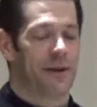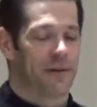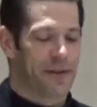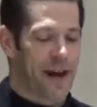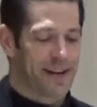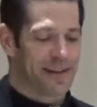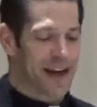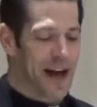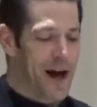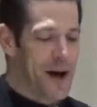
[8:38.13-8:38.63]
In
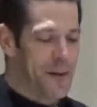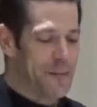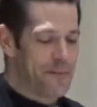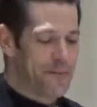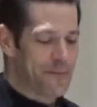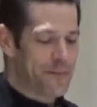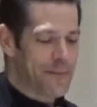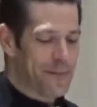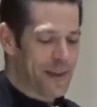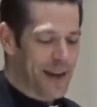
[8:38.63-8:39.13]
fact,
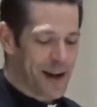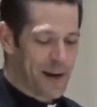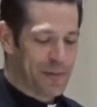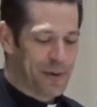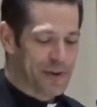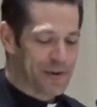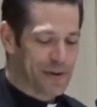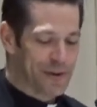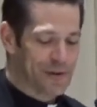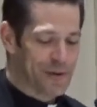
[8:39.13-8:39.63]
kind of
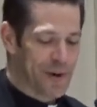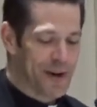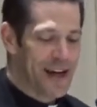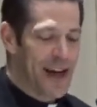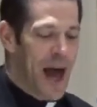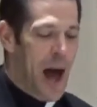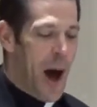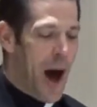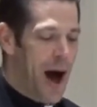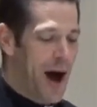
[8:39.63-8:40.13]
personal story,
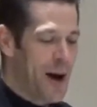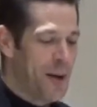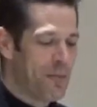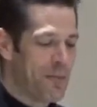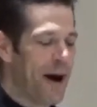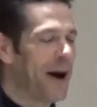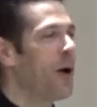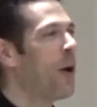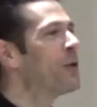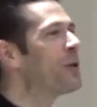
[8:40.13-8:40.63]

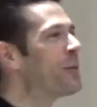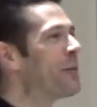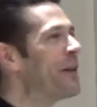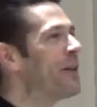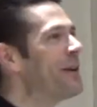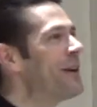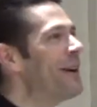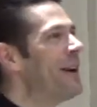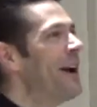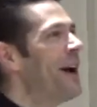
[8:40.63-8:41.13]
my older
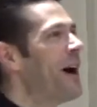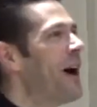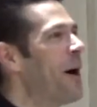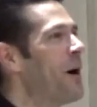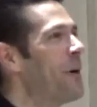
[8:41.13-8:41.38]
brother